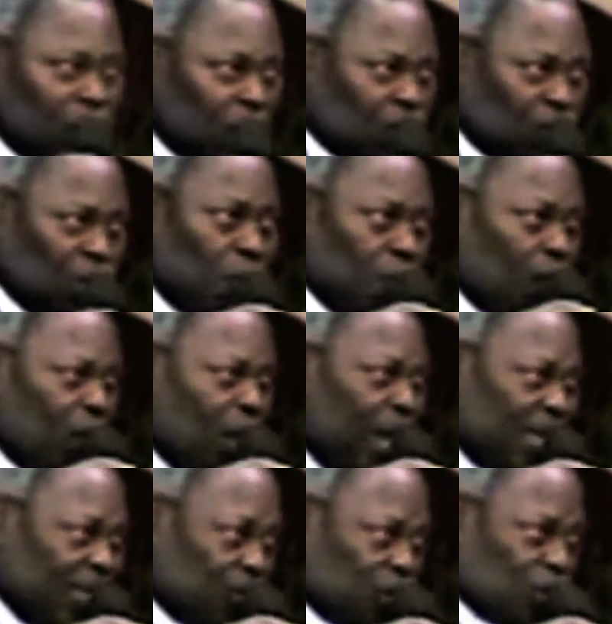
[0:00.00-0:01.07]

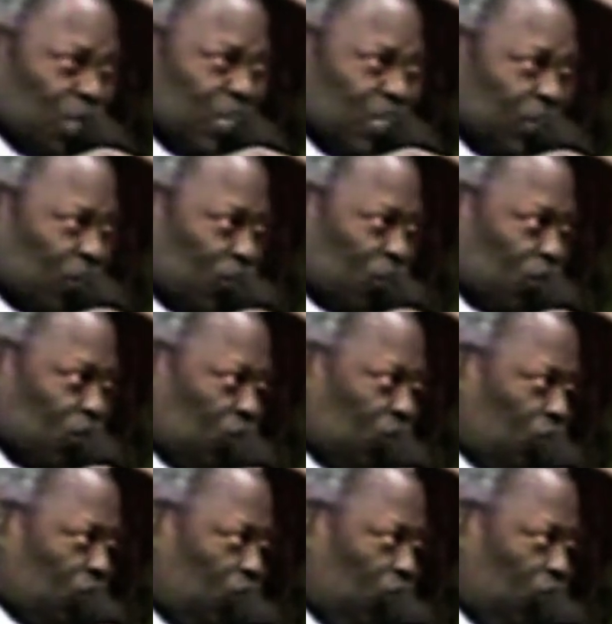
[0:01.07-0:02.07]
symbolizes,